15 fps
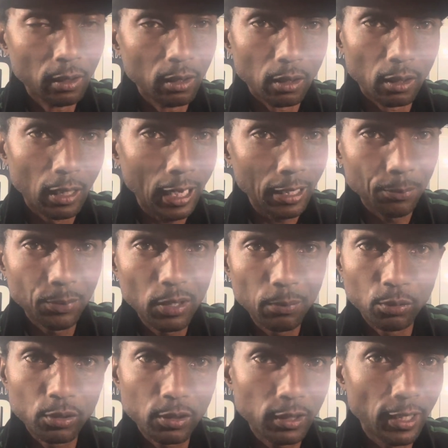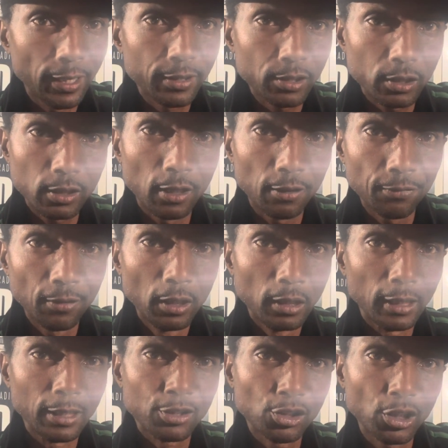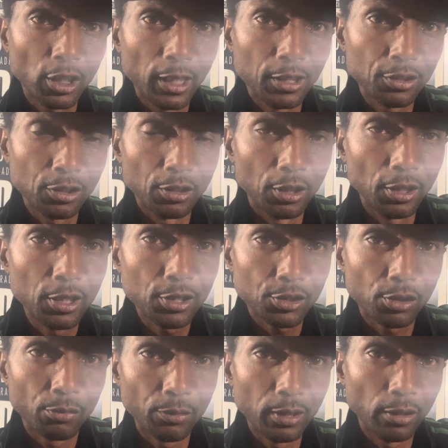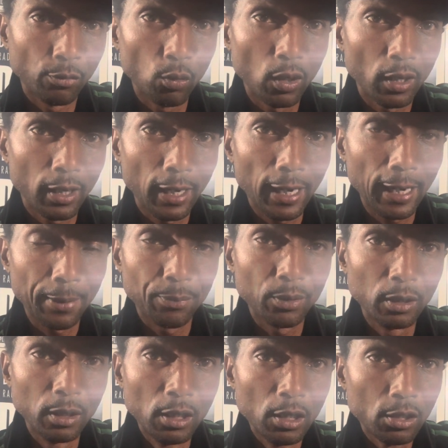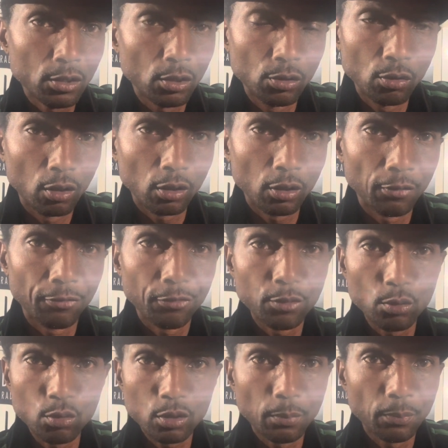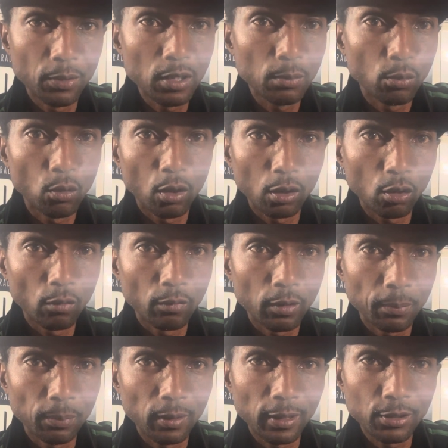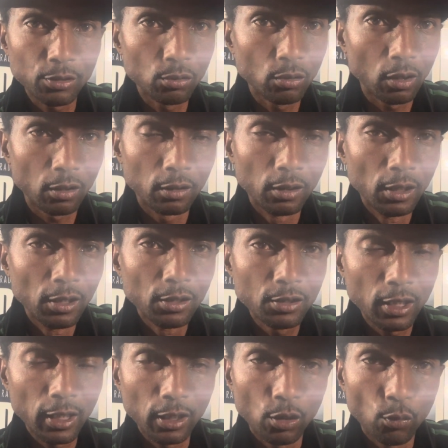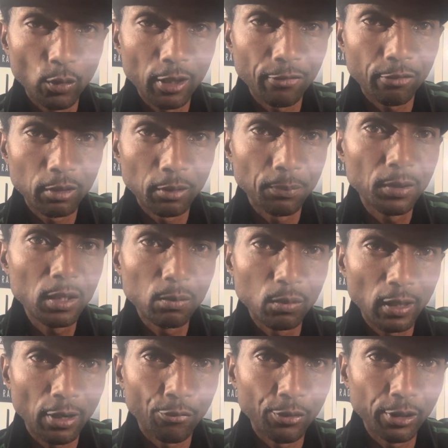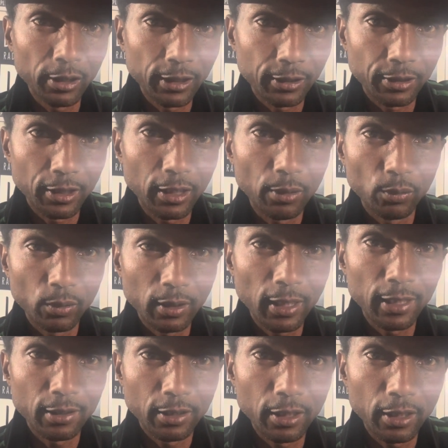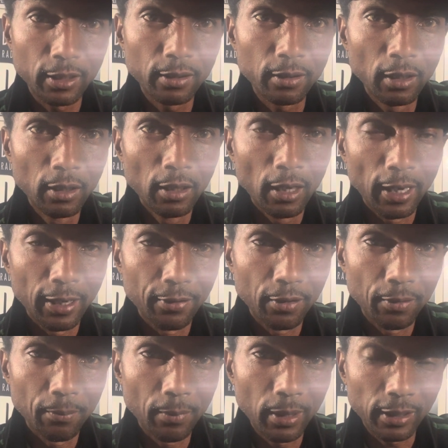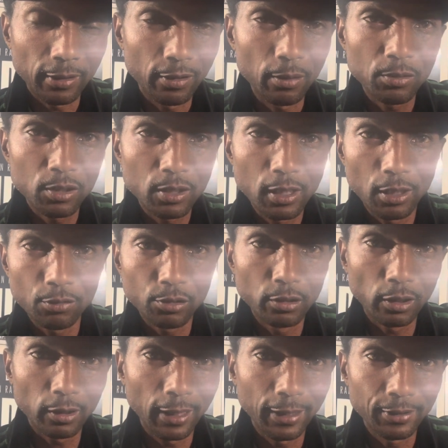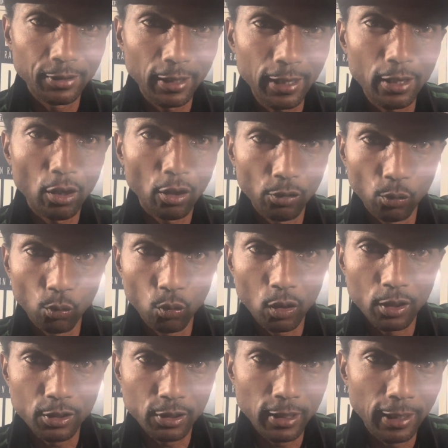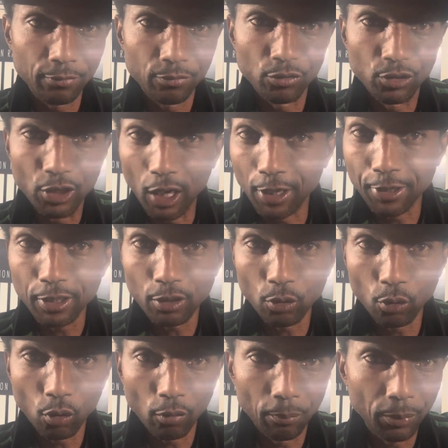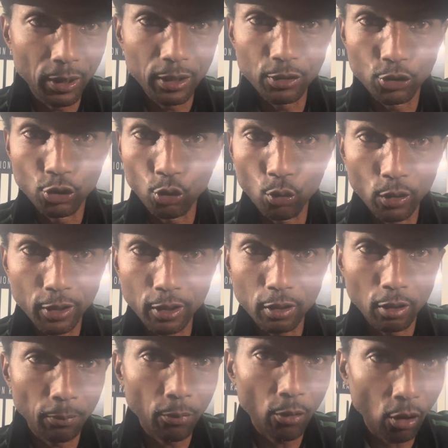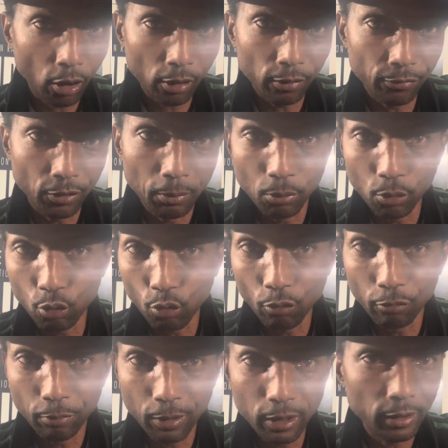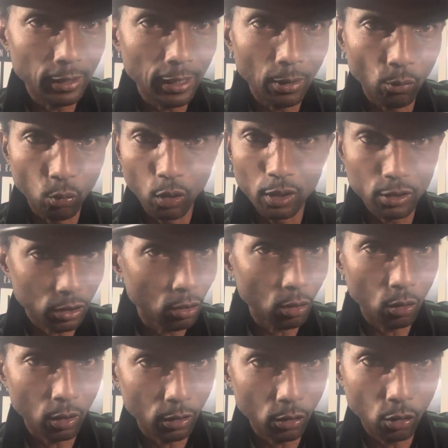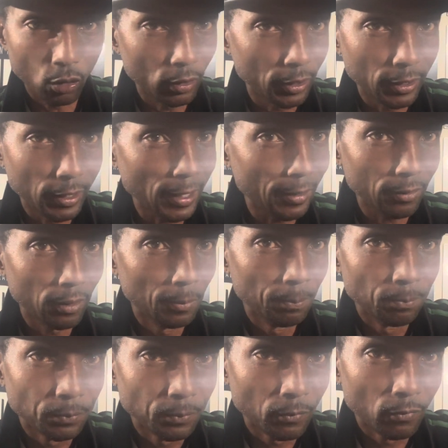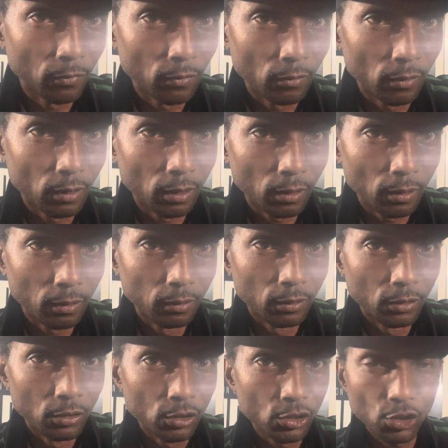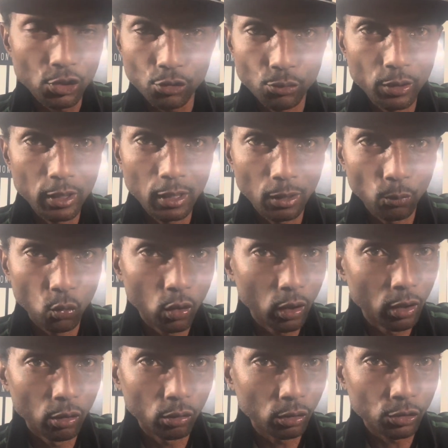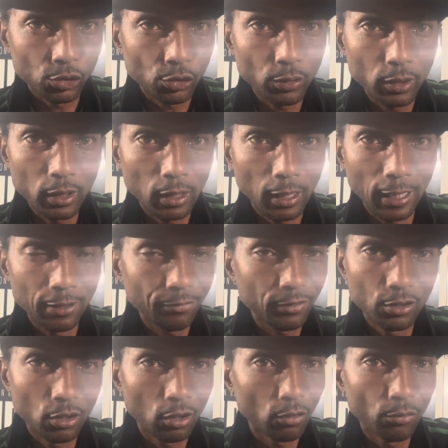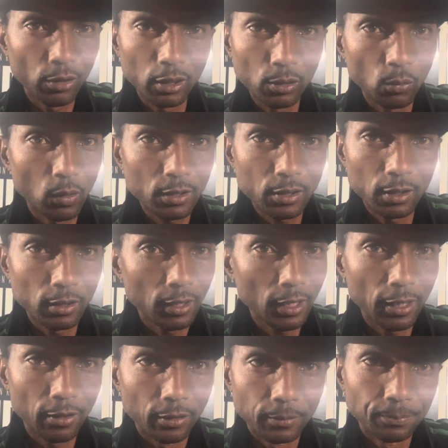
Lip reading: A lot of people saying stuff that's changing the history of what happened. So you're going to confuse the people all over the place. You're going to take away from the people that really did what they did and then make themselves look like they are the ones that done it or been doing it, a part of the movement that was going on in that street world or street life, and y'all really wasn't there.